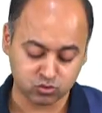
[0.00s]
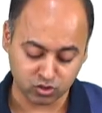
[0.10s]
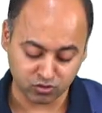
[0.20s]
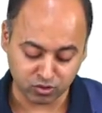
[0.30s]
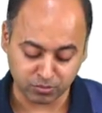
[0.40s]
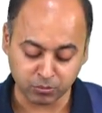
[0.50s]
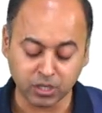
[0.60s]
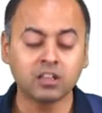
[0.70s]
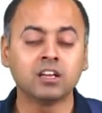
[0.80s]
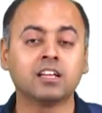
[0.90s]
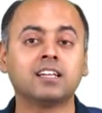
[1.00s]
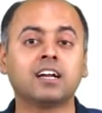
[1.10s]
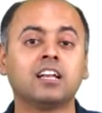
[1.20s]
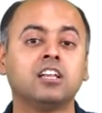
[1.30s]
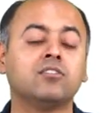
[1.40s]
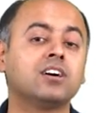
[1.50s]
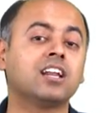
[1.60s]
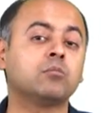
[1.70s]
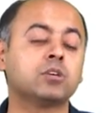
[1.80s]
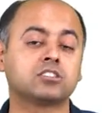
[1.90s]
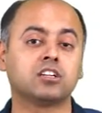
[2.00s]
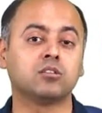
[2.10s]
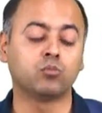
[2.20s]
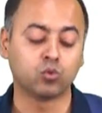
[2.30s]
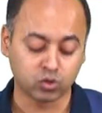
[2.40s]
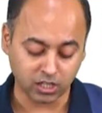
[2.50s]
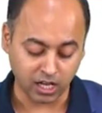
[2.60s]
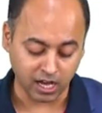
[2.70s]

So you have to remember that liver and muscle both